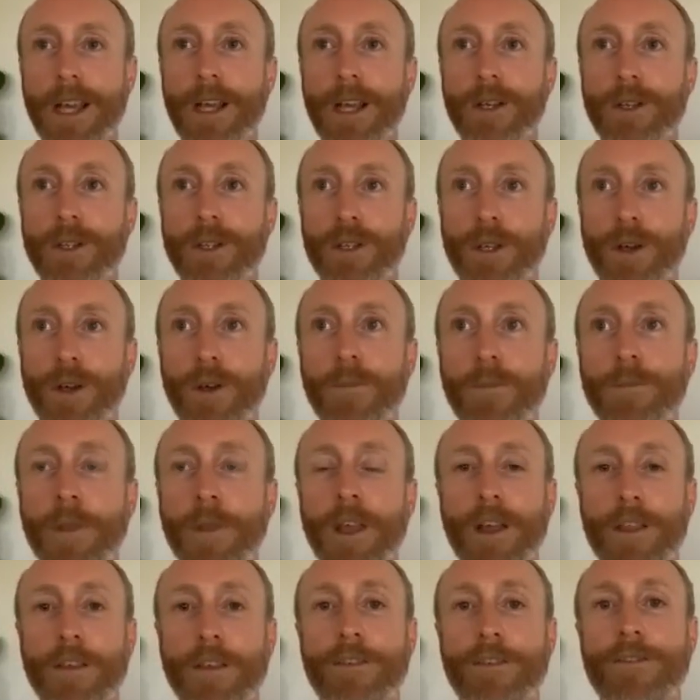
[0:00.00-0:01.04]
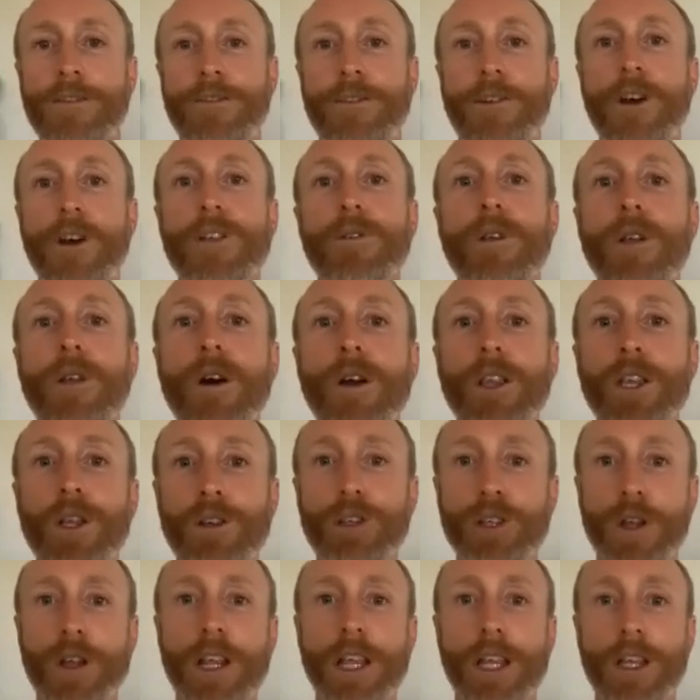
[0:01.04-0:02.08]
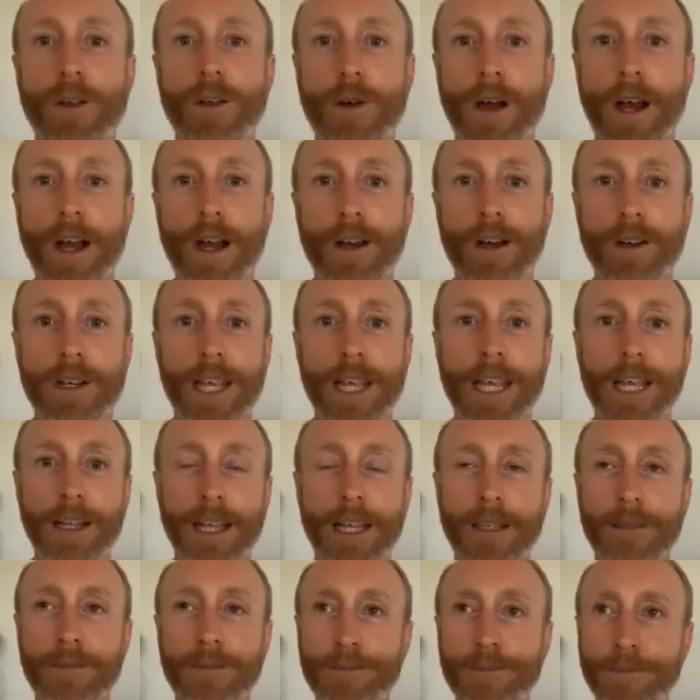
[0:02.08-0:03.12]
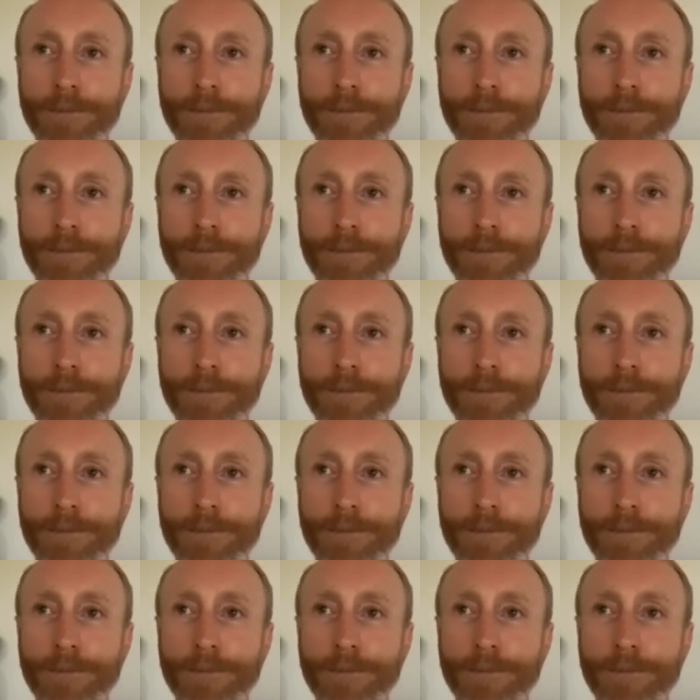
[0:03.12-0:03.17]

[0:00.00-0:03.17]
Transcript: So the further along your journey you are on healing